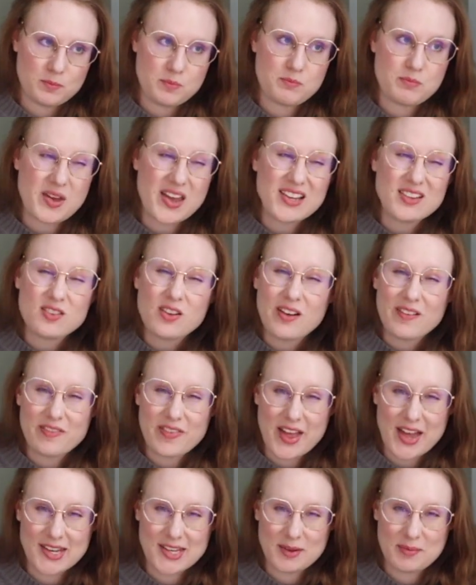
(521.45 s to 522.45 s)
Based off
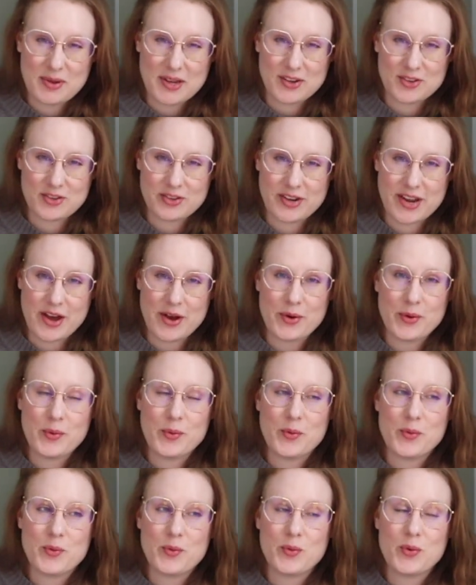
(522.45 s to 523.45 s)
that depiction now,
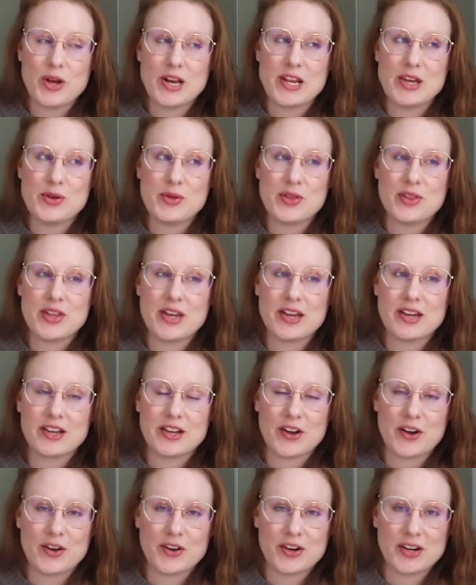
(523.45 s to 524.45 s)
what do you think a
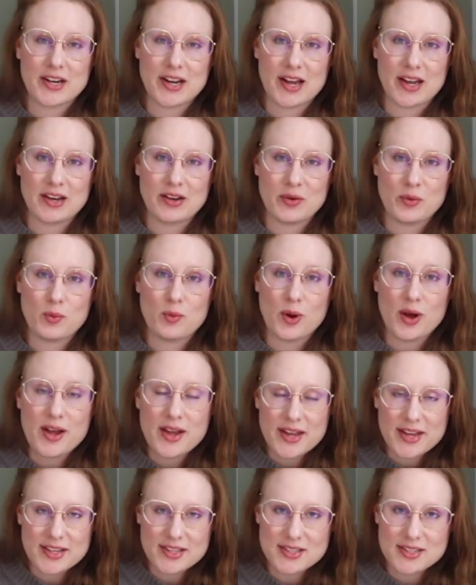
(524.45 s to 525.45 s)
Karkaddan
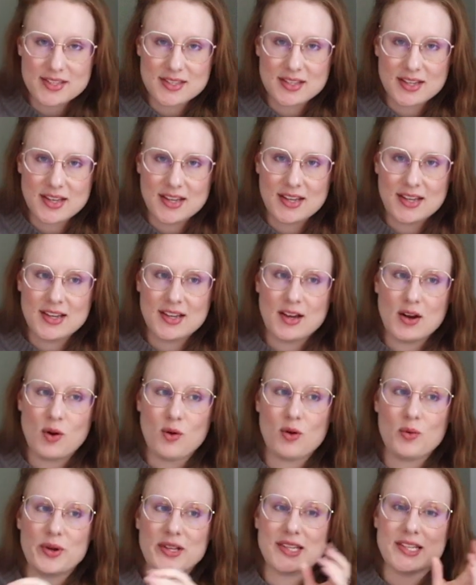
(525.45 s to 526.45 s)
was,
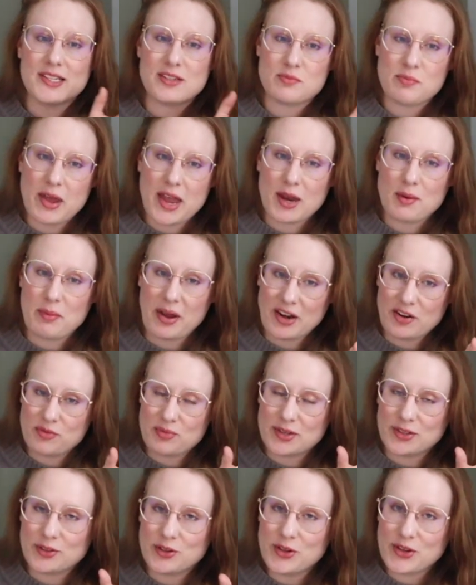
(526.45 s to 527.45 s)
or what this man might have
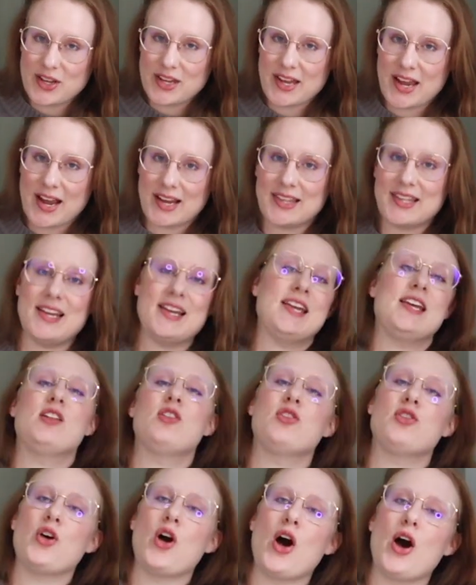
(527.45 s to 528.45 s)
been looking at that he
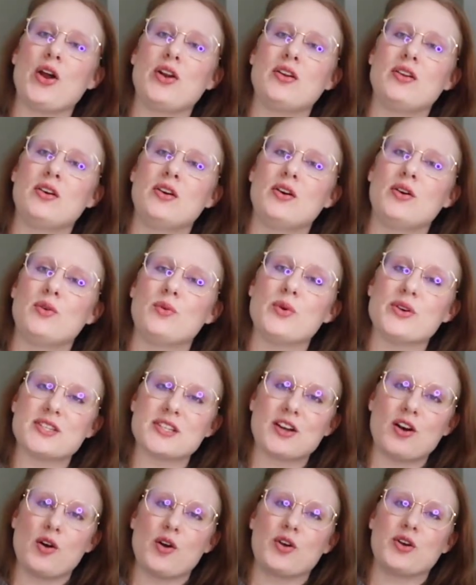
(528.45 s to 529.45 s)
thought was
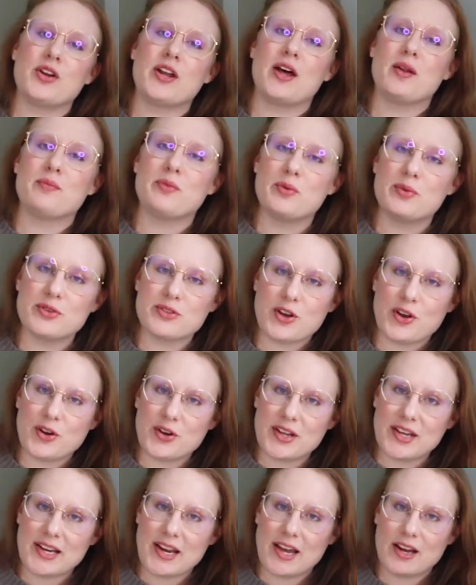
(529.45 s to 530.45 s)
a Karkaddan but was
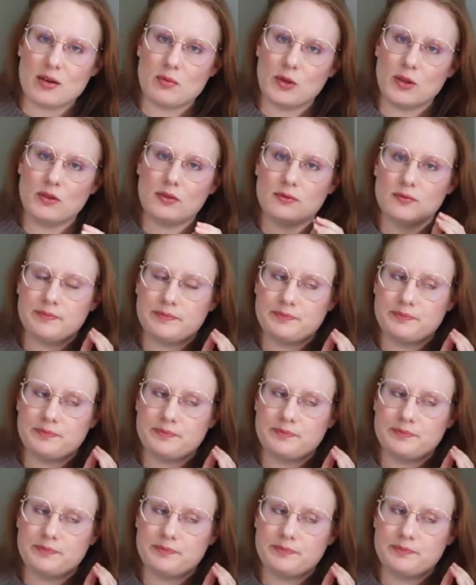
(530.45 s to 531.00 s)
already an animal?